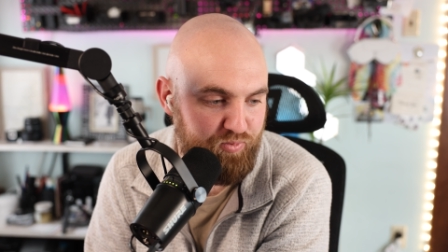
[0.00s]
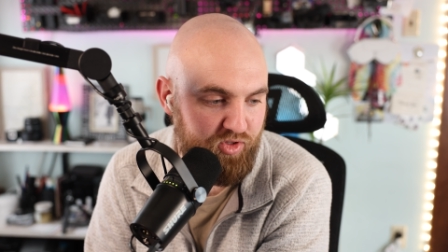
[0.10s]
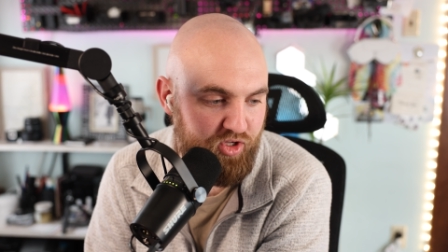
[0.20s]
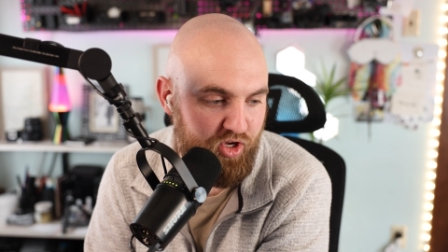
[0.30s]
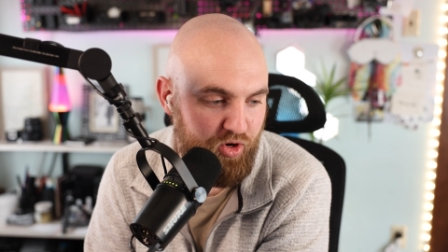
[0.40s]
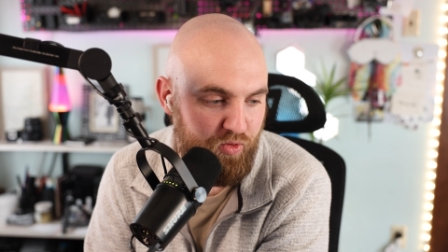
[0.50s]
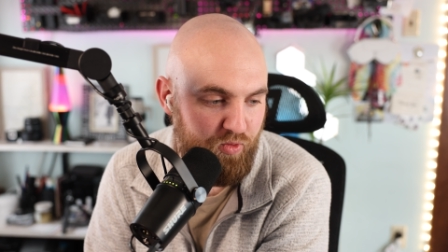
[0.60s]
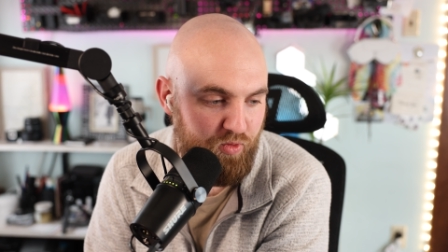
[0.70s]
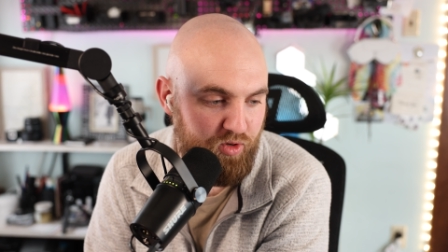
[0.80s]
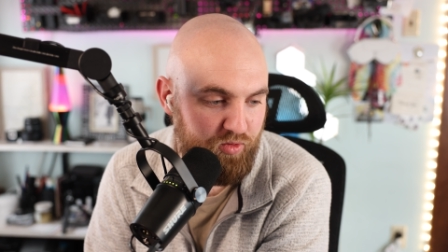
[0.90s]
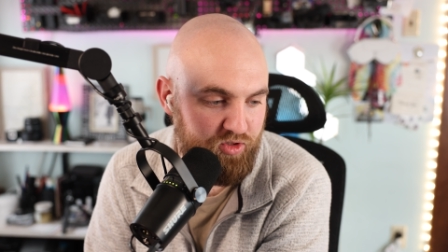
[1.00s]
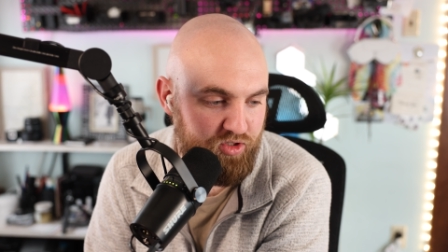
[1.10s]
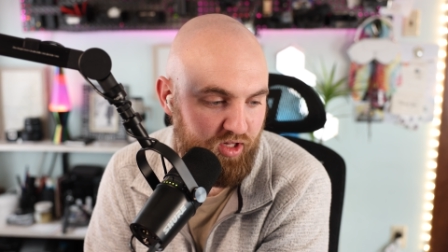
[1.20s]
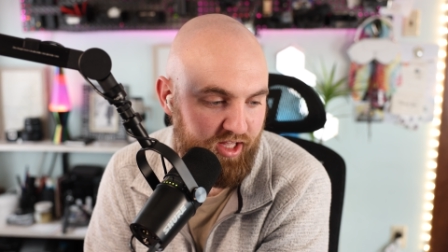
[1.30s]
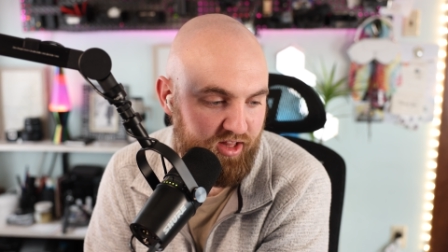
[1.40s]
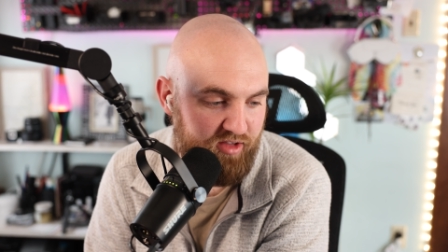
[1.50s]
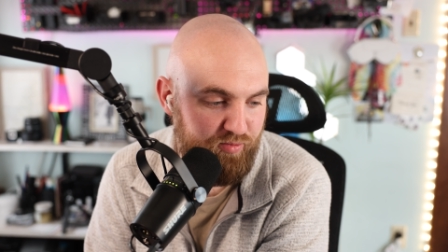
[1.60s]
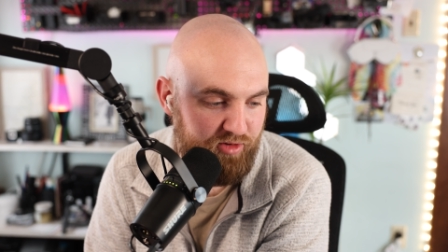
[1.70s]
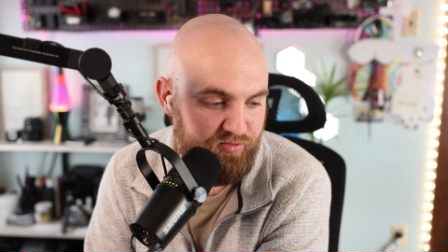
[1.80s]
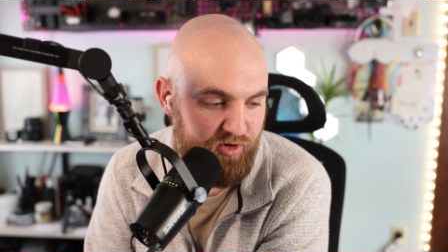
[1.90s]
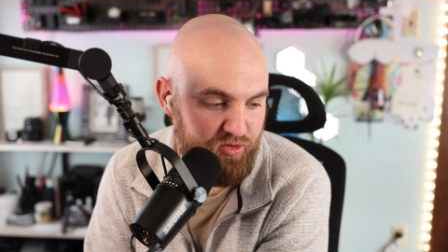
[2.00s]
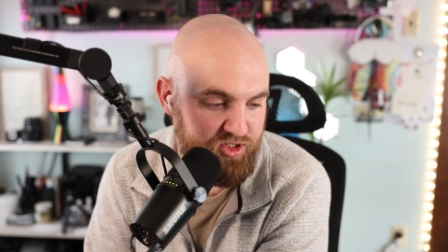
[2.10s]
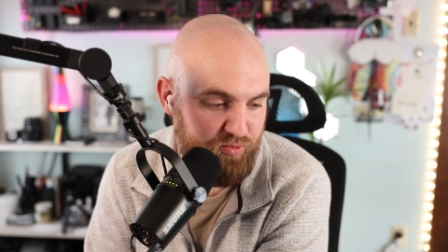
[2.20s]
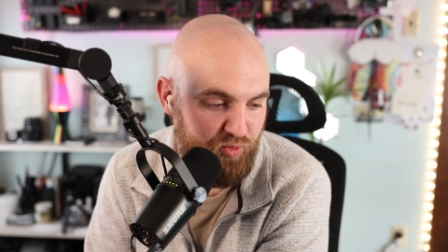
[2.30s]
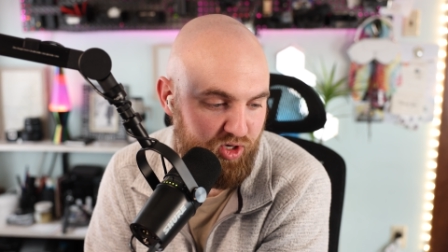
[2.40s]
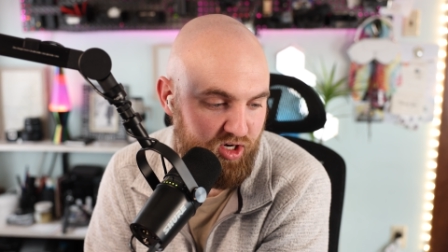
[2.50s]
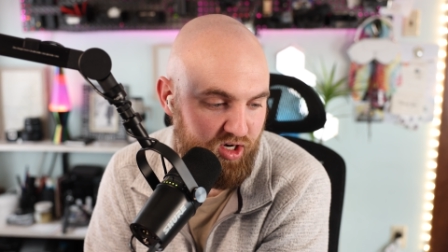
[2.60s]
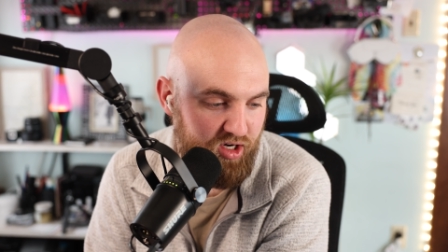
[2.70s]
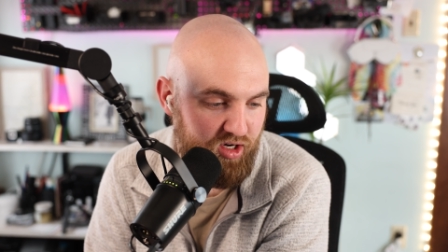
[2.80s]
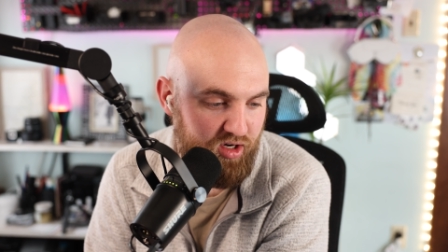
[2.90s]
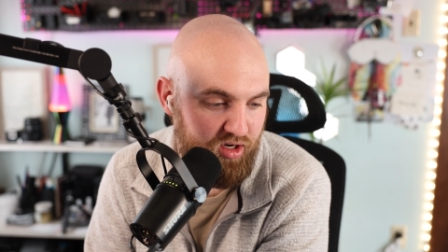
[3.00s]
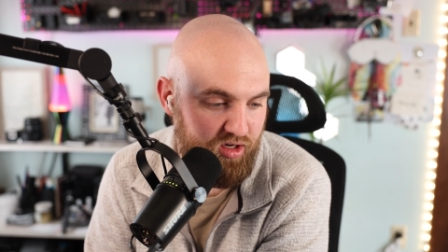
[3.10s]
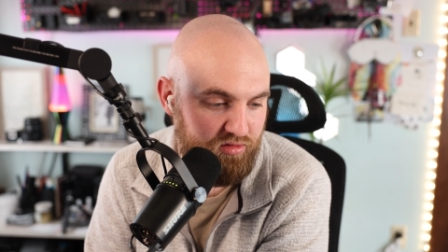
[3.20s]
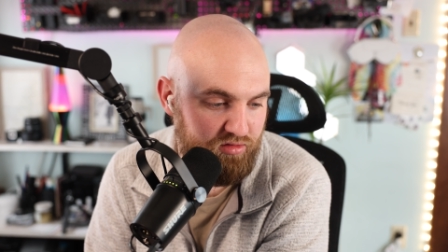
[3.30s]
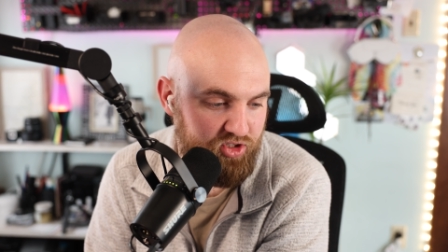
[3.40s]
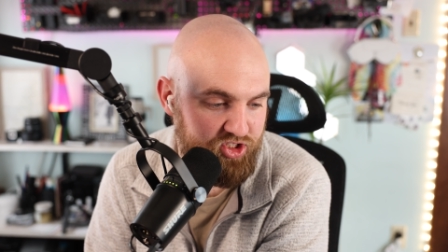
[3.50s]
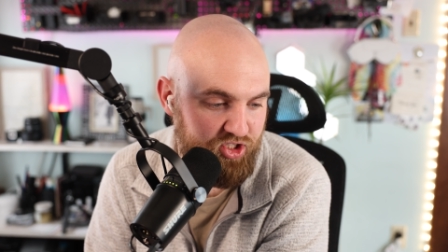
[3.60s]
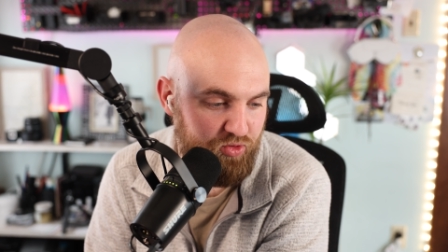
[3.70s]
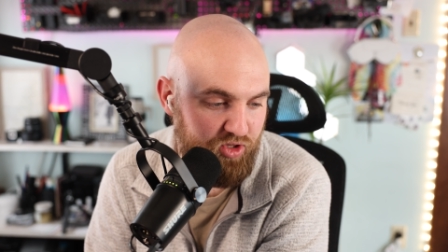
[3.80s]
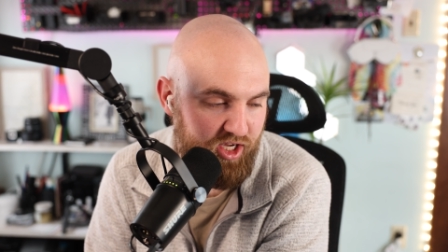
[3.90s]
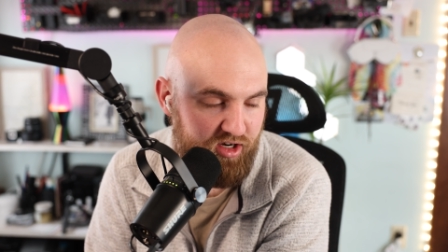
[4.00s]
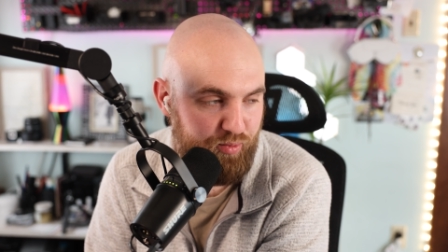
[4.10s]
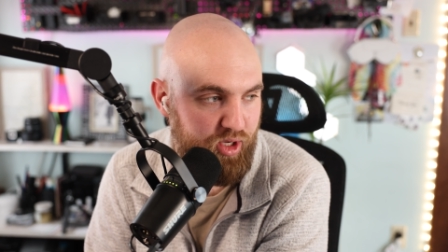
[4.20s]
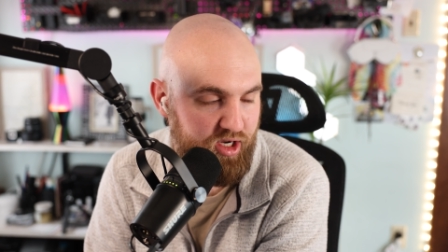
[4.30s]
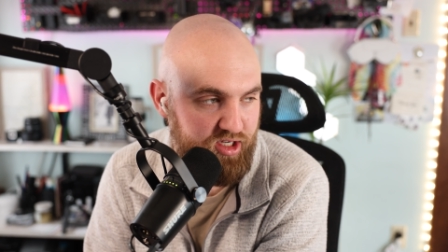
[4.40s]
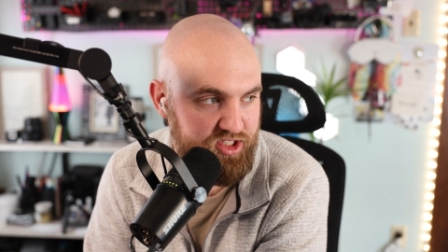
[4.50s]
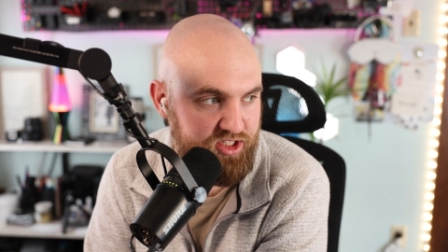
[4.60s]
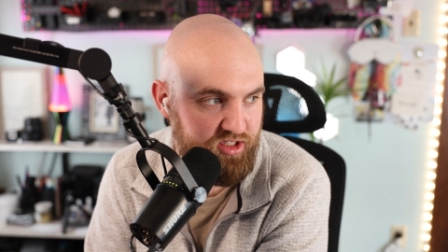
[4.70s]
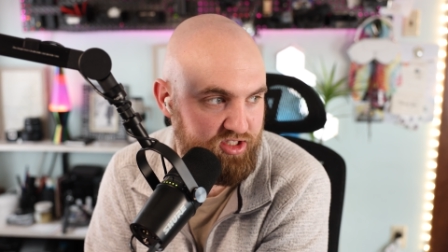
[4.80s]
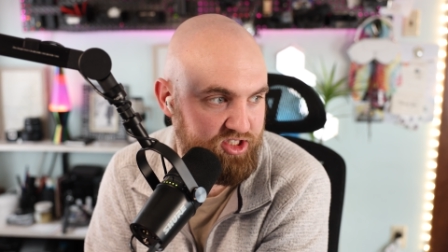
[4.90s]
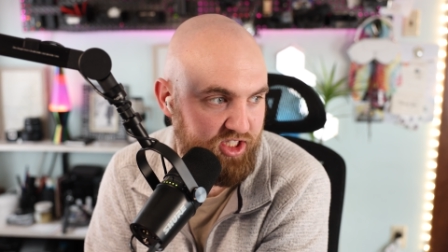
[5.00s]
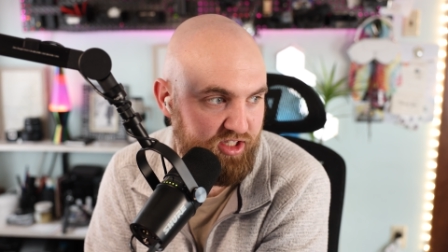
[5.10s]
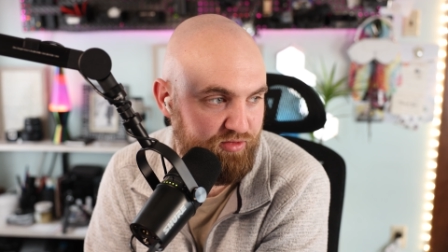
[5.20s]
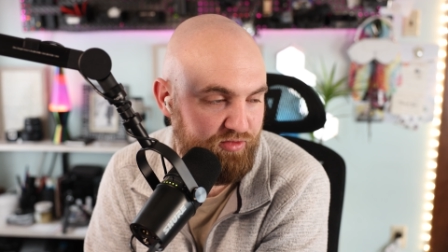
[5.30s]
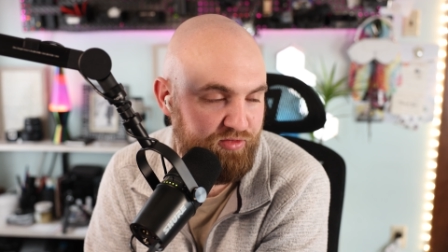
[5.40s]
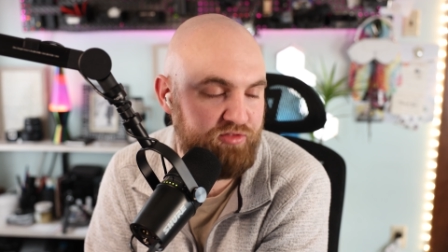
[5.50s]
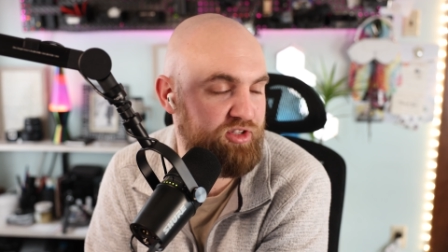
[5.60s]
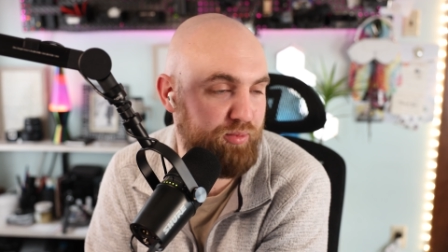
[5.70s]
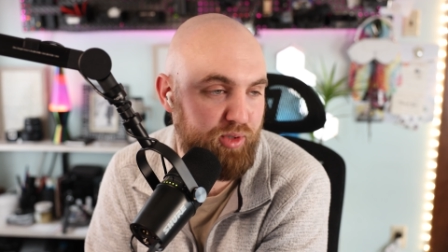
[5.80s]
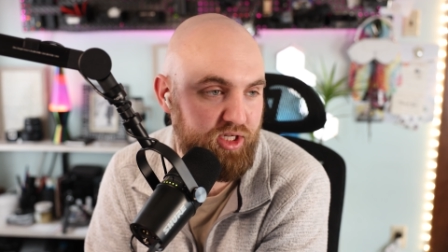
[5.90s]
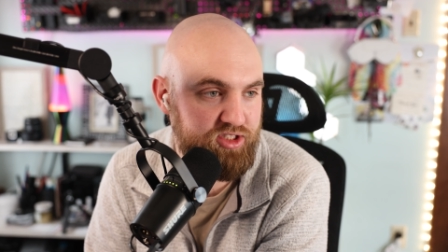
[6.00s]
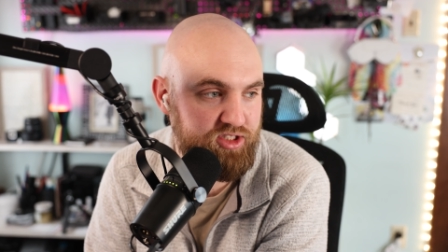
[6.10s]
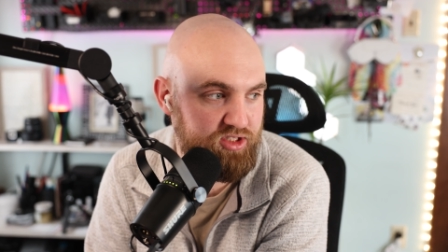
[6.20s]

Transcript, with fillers: go, like, leave my phone somewhere and just go lay on a bed and stare at the ceiling for 15 minutes.